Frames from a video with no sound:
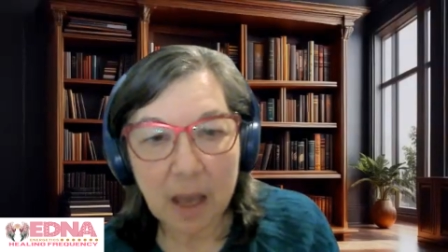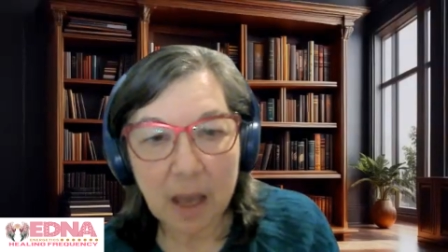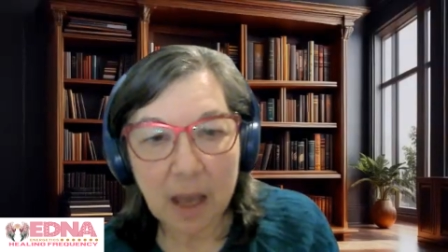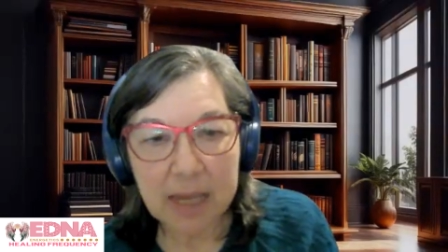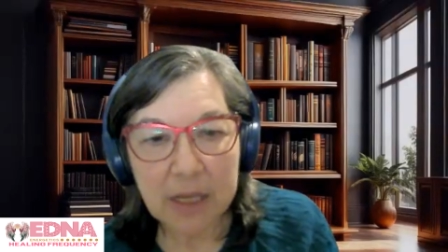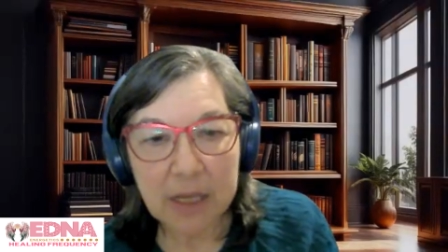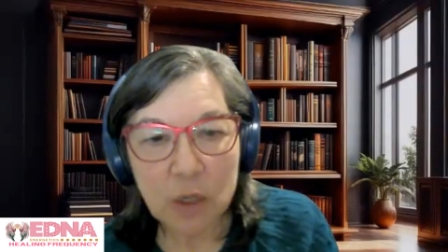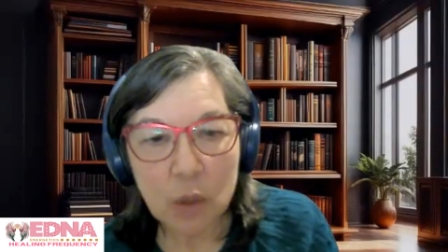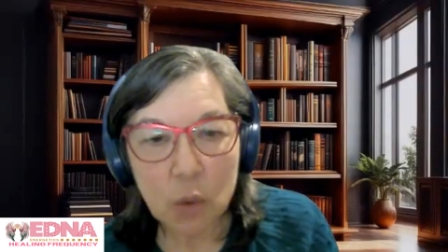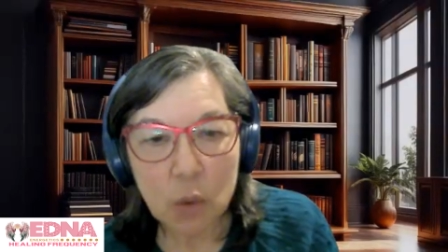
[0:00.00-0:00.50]

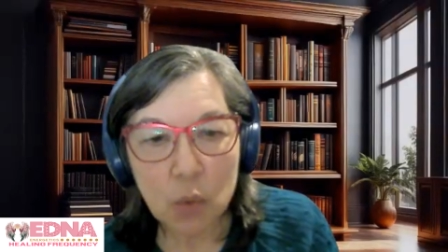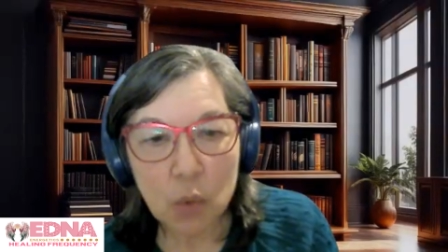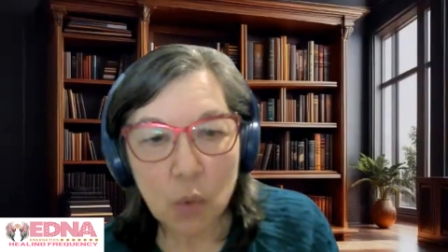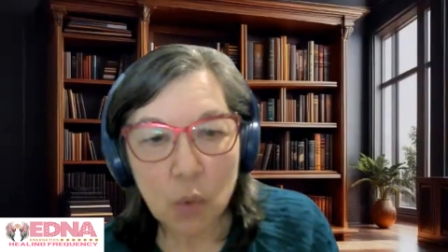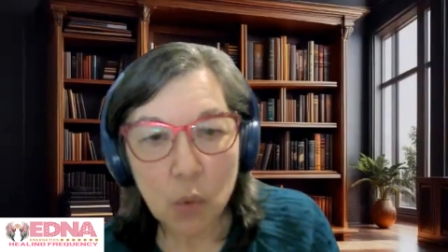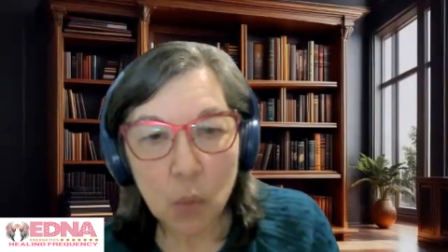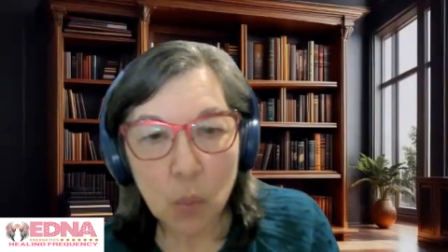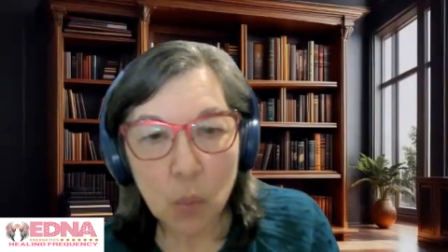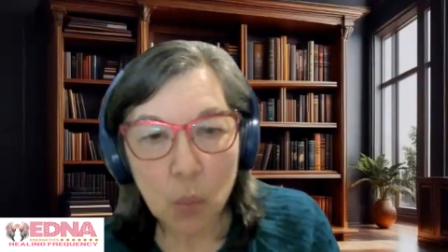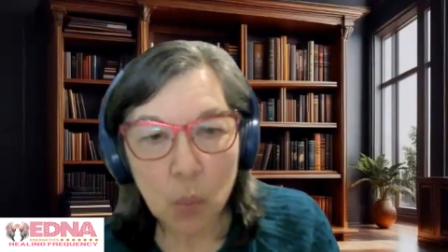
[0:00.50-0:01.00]
I don't
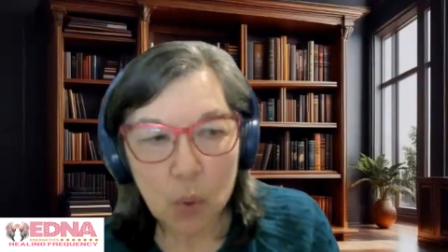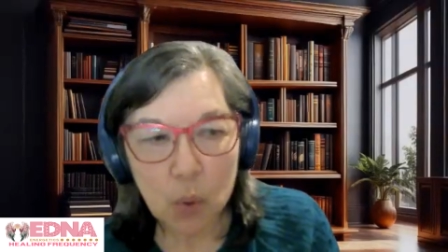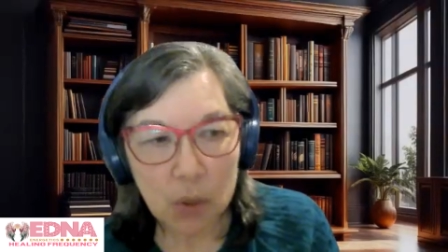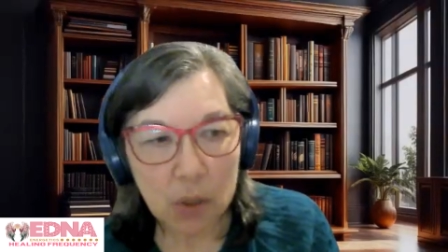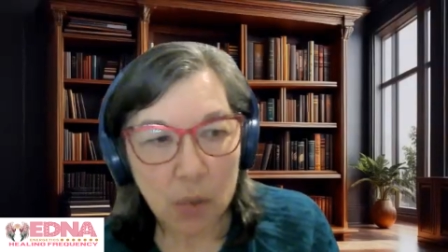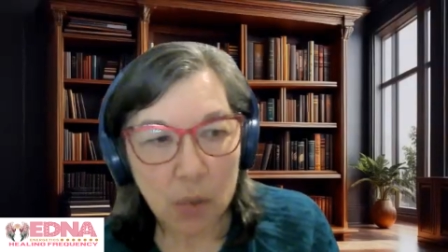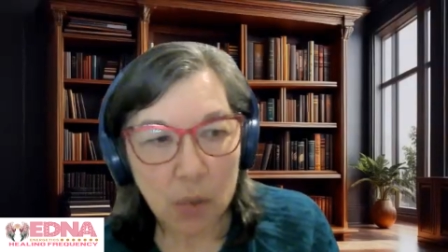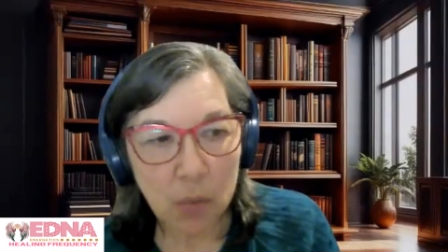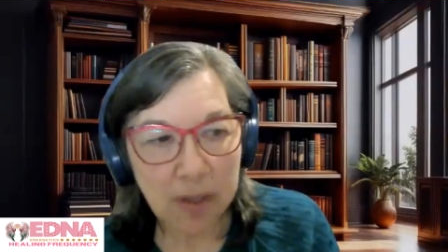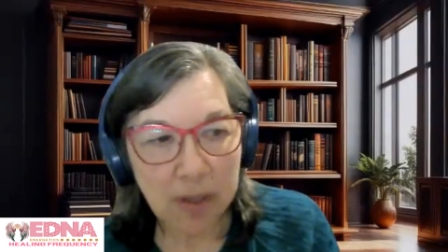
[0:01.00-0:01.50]

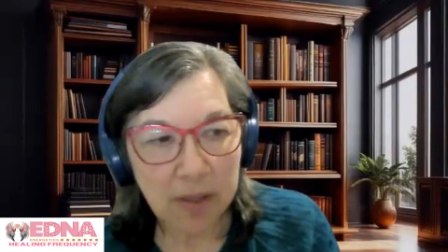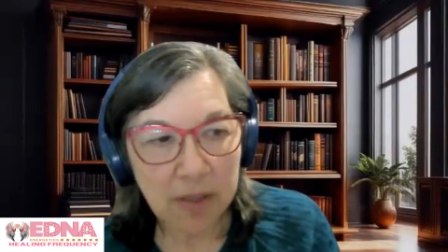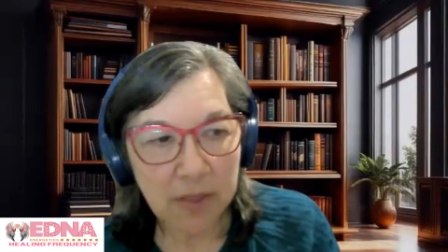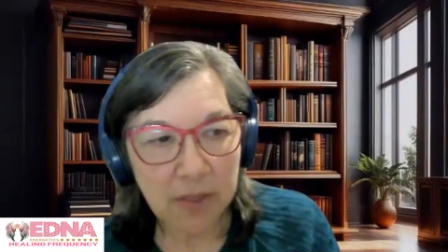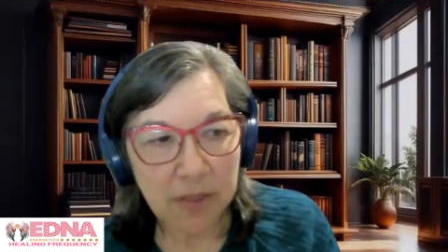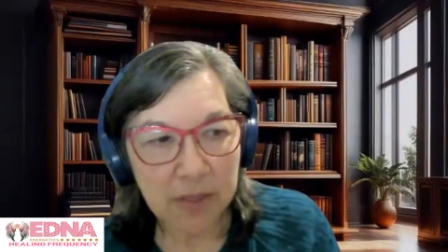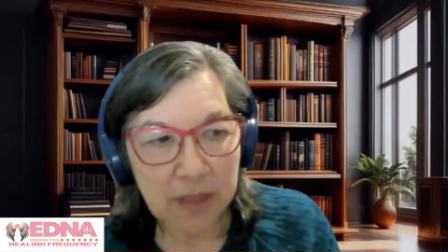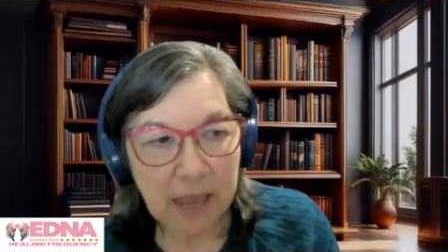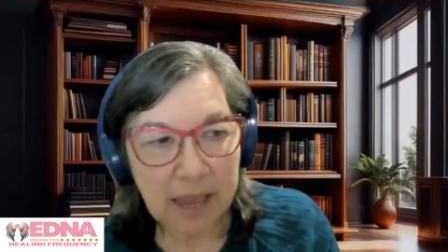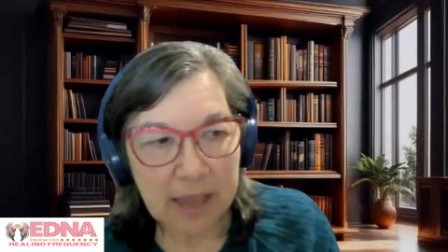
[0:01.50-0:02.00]
work
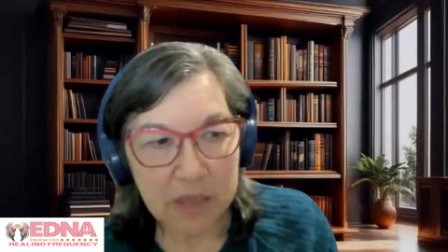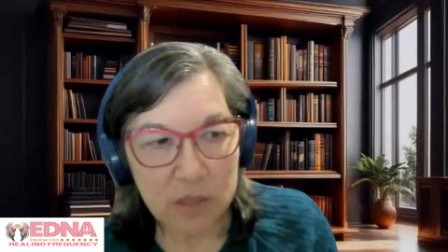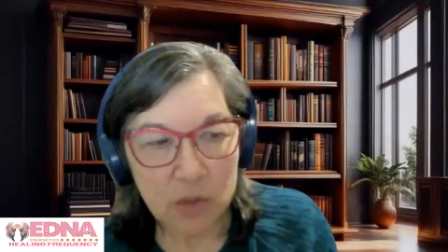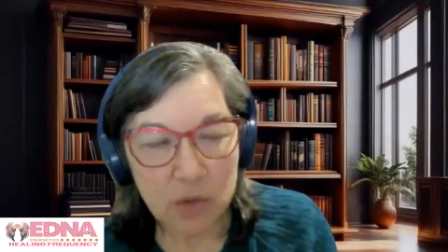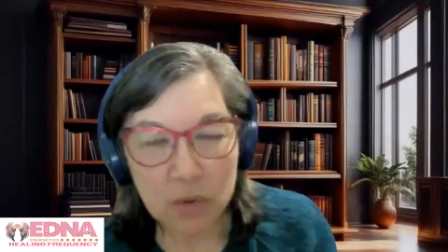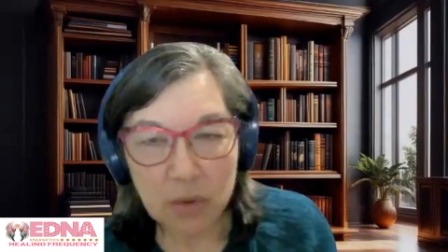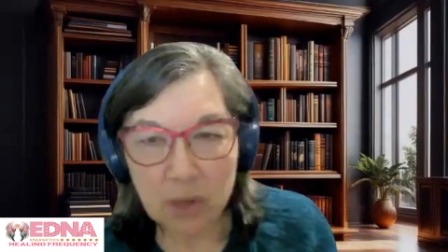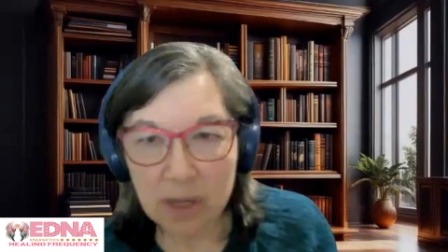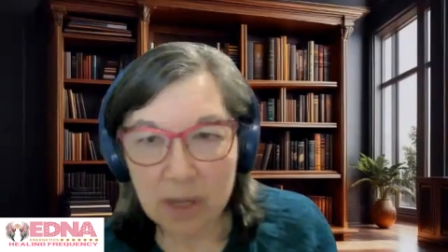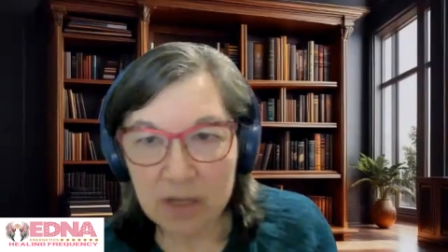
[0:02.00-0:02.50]
with the
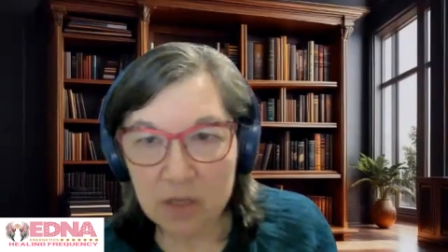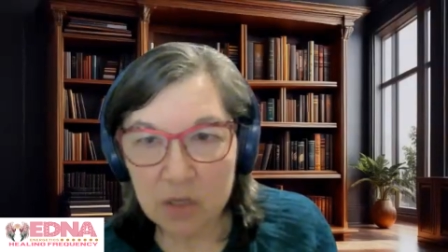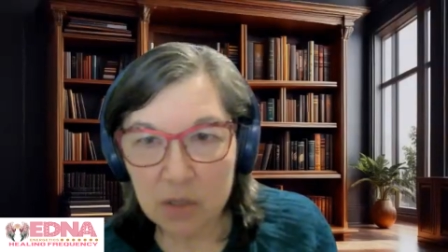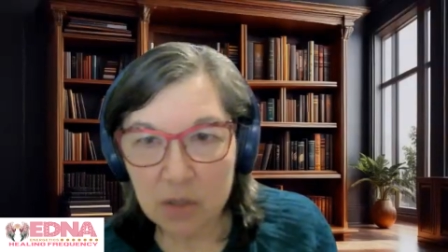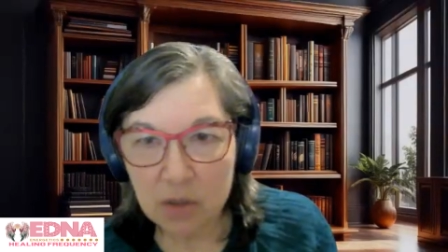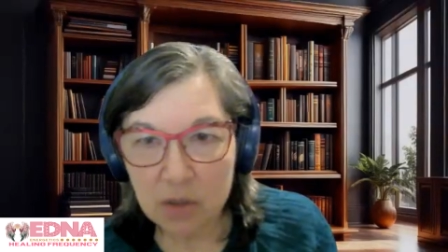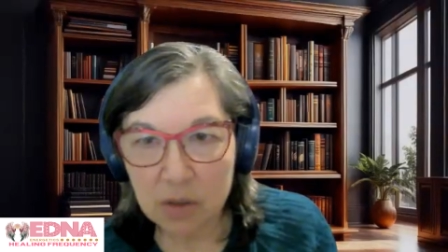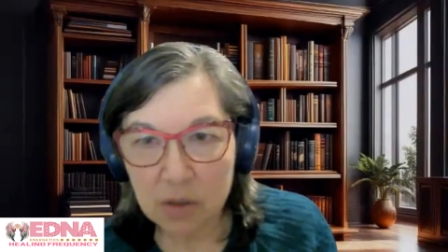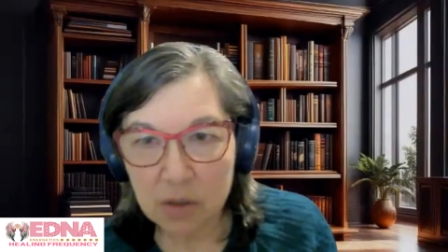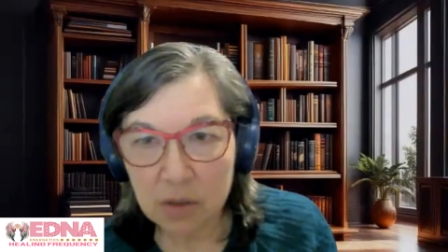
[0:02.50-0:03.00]

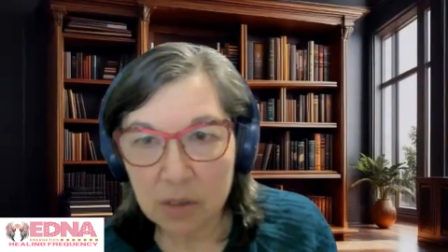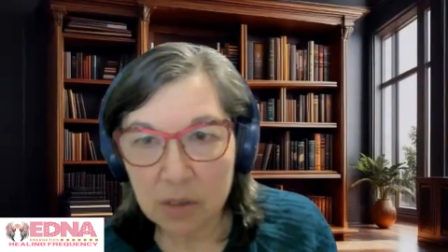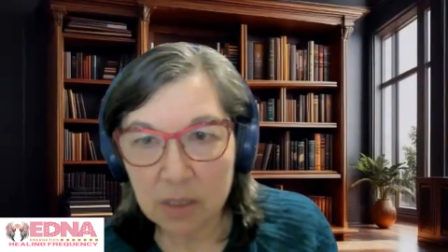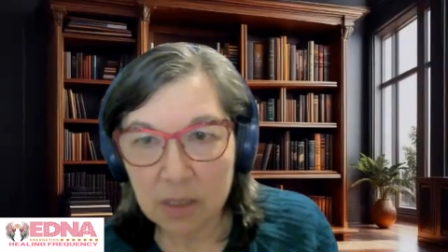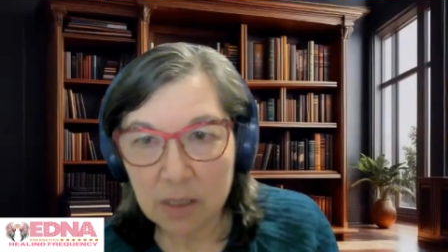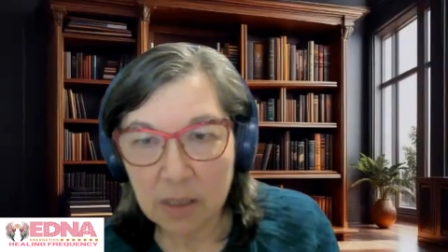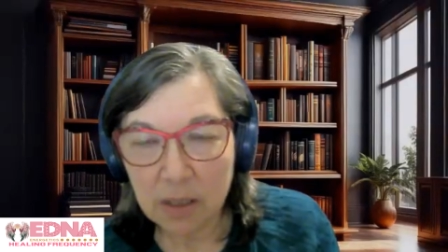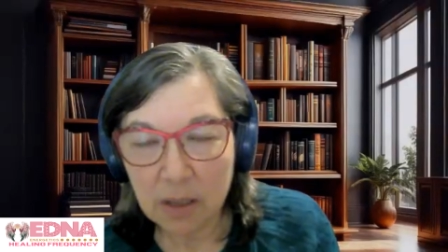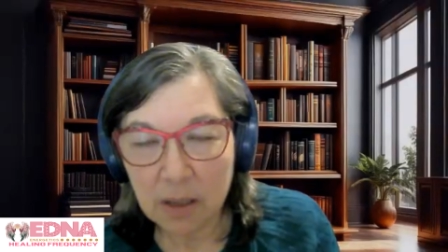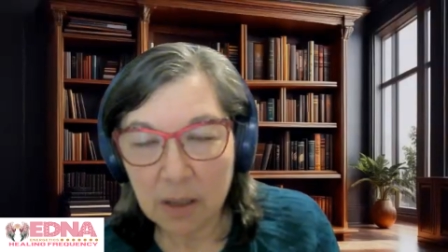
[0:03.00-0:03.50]
astrological